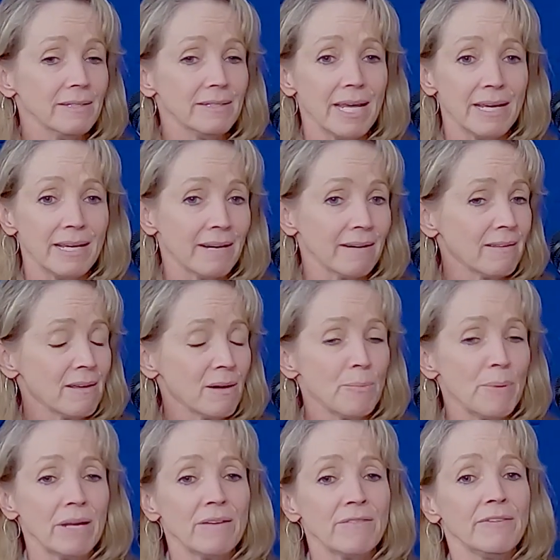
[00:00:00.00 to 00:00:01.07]
take care of their
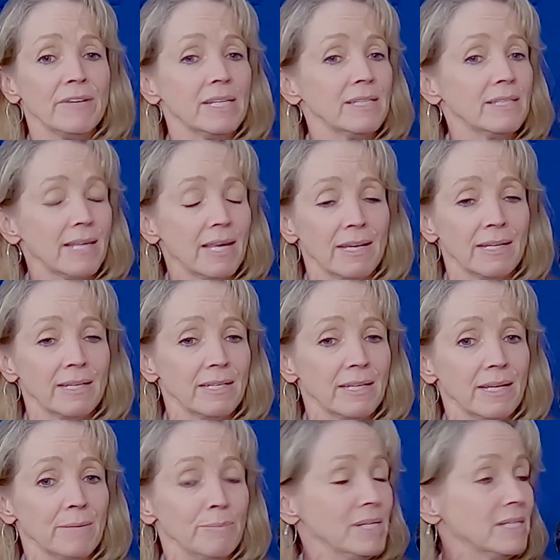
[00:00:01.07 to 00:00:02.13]
benefits
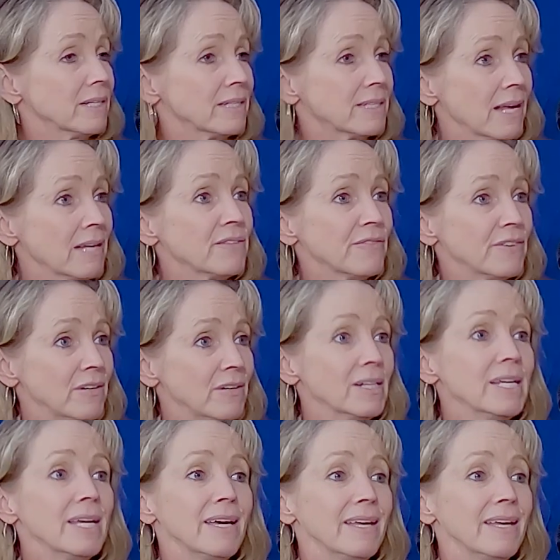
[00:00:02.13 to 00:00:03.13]
and be successful,